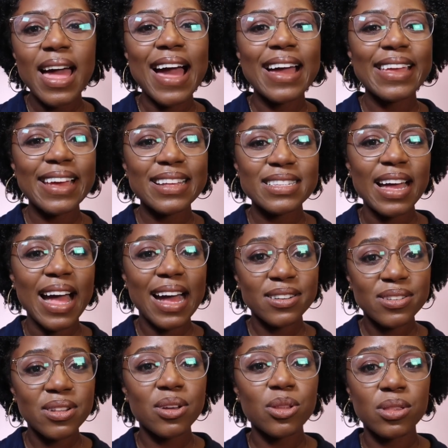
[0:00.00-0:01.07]
and get a
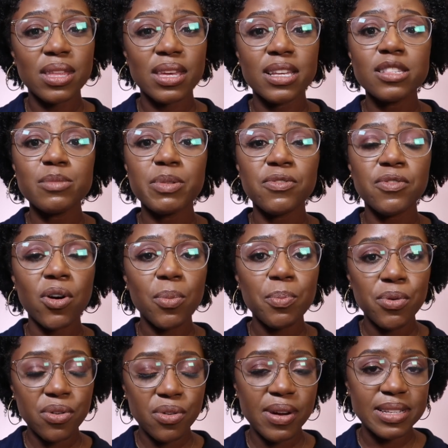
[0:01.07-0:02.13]
handle on things before
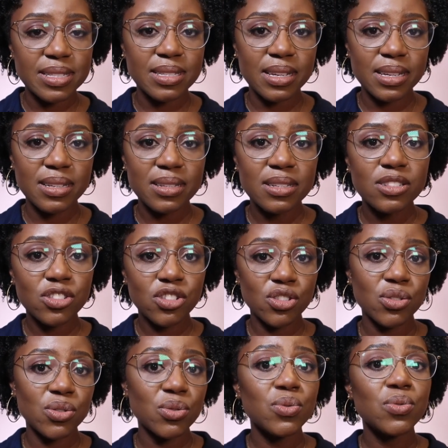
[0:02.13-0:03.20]
progressing
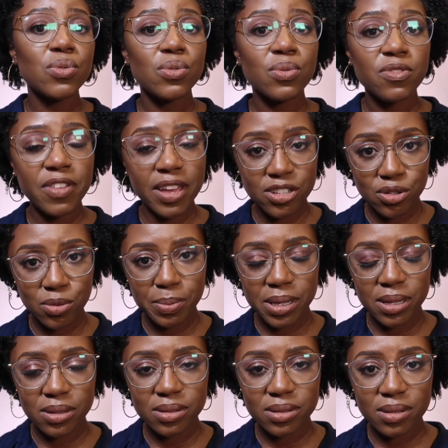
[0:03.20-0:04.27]
to facial
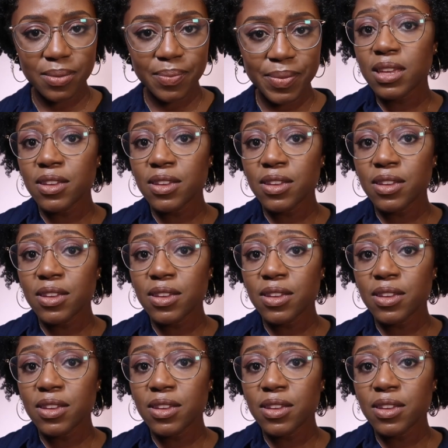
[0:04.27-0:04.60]
peels.